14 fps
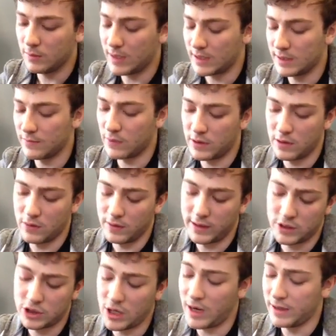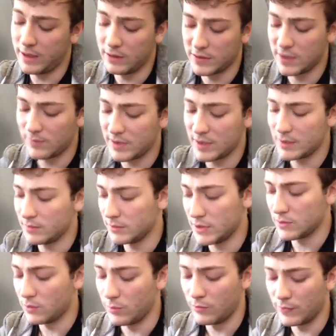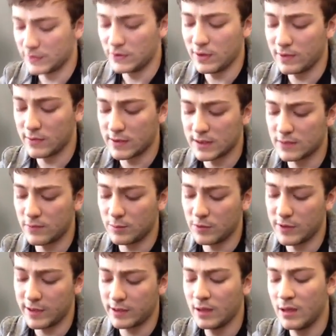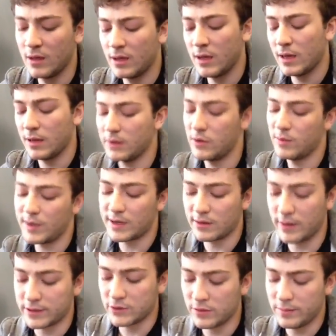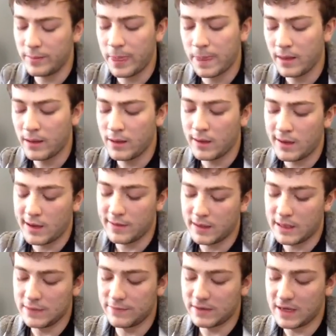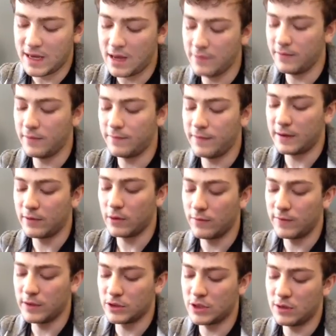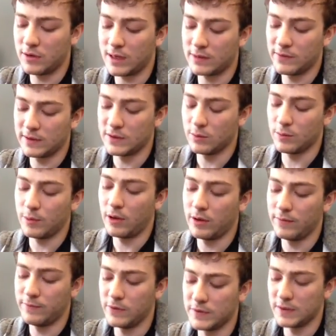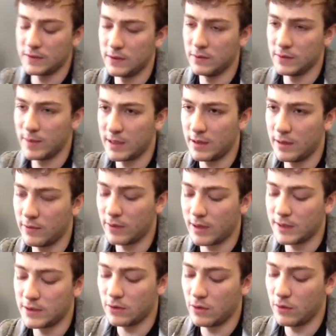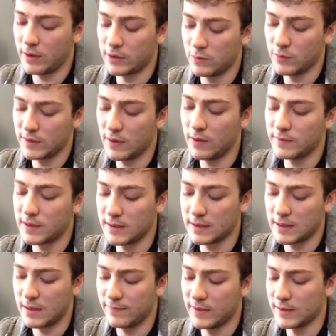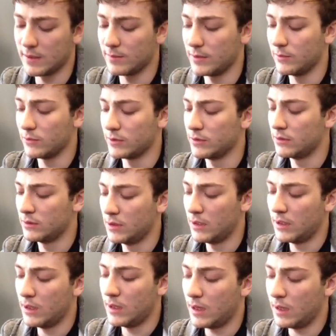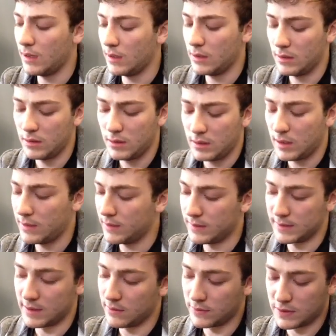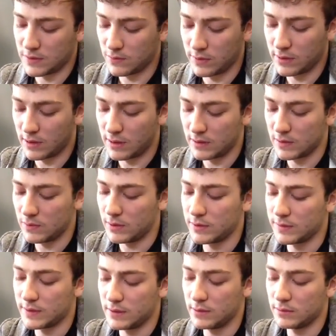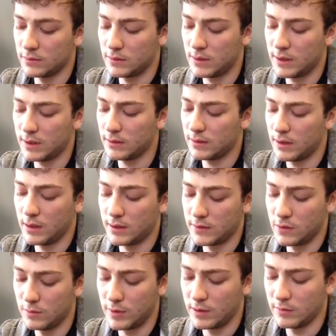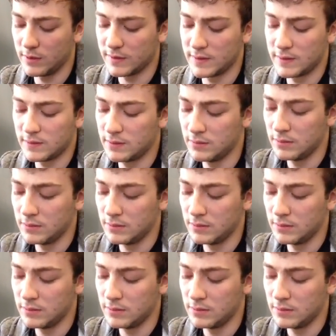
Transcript: you make a different hero like Shining or something, just removing 2 aliases from your deck, and then you make Electrum, and then if they have Effect Veiler Phoenix Chain, you activate Super Poly and fuse the 2 to make another guy, so your Electrum resolves because it's not face up anymore. And then 0 is just really good against water, so yeah, 2 Bombless.